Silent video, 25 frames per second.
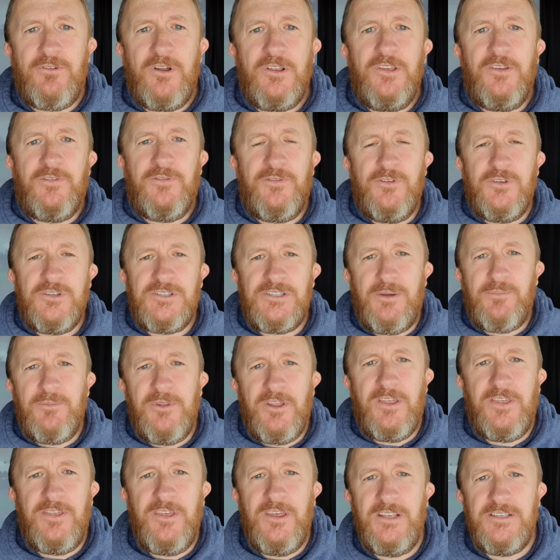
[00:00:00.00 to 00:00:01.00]
run you through some of
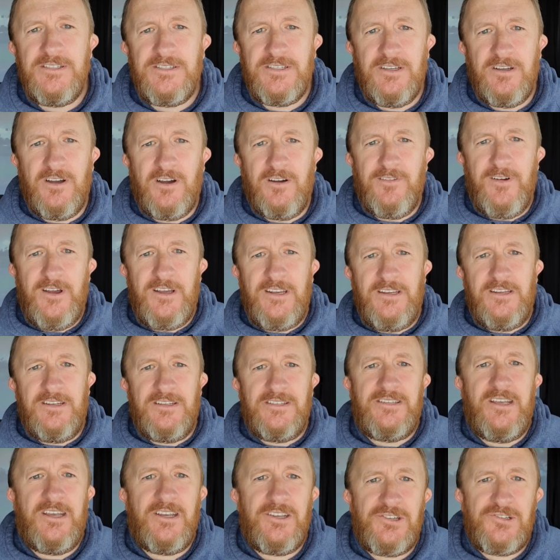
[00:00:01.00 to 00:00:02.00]
the things that I've added
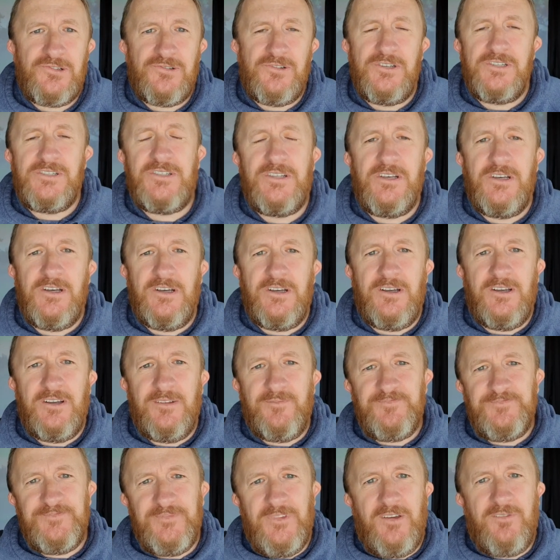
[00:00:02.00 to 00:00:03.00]
as extras that
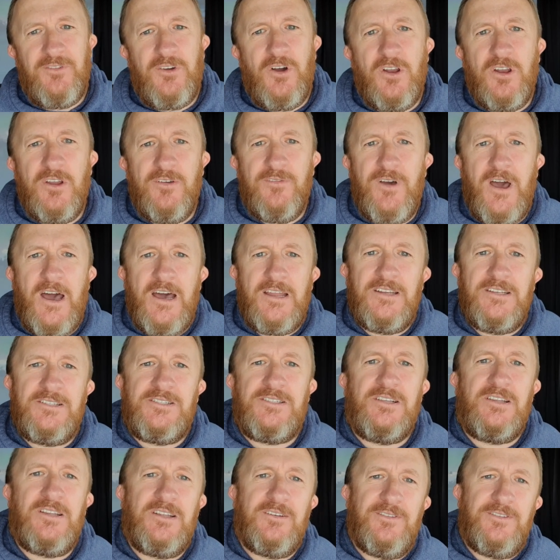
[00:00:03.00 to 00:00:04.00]
I've kind of added
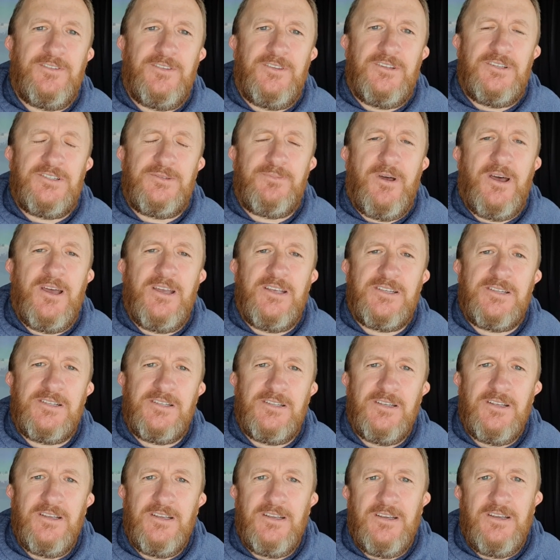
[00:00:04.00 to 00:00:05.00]
to the, the
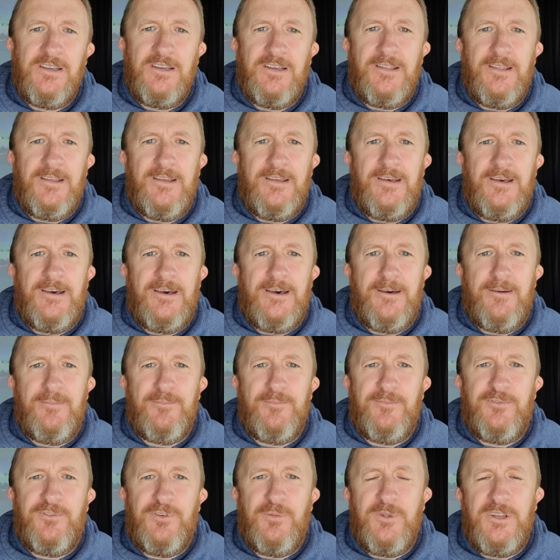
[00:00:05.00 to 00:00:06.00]
space
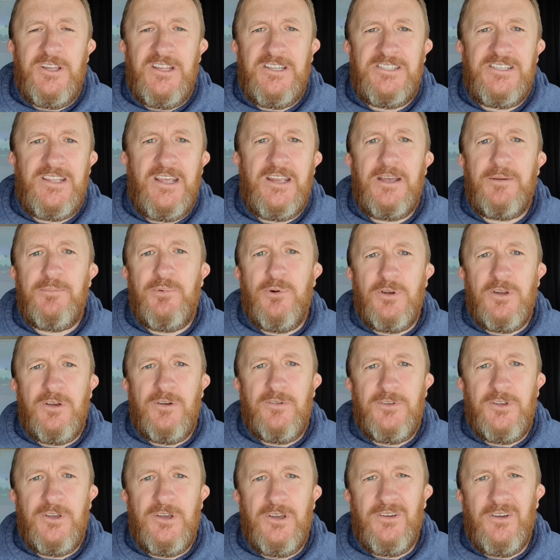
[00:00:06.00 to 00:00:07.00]
um, from an aesthetic point
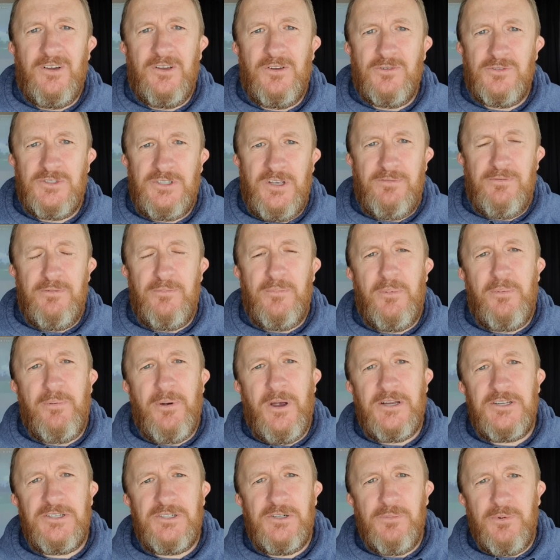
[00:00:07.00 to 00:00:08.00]
of view, and also from a
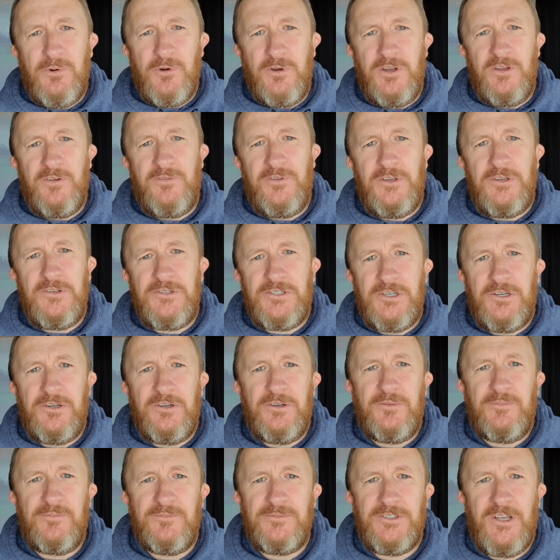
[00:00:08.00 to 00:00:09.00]
practical point of view
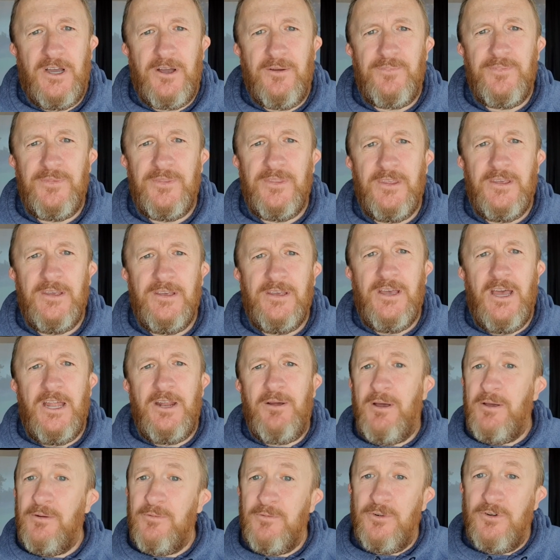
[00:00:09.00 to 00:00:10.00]
too. So
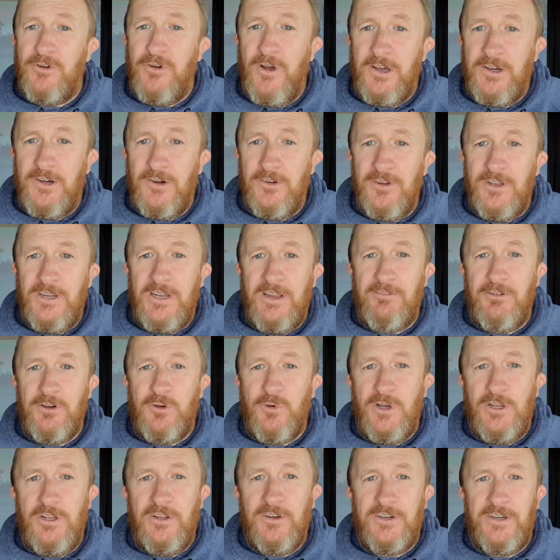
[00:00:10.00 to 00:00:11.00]
anyway, we'll crack on and have a
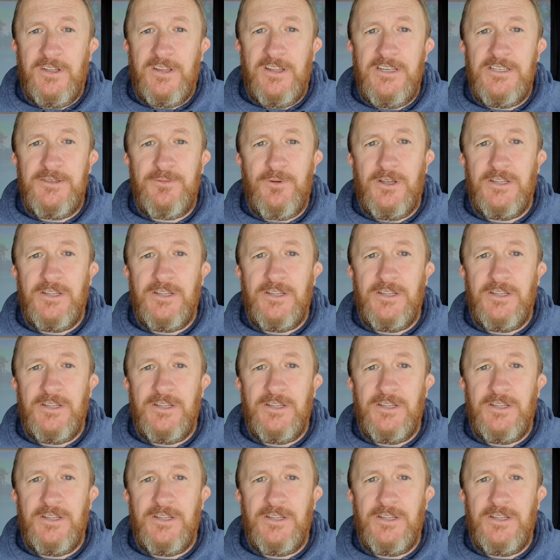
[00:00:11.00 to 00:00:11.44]
quick look at these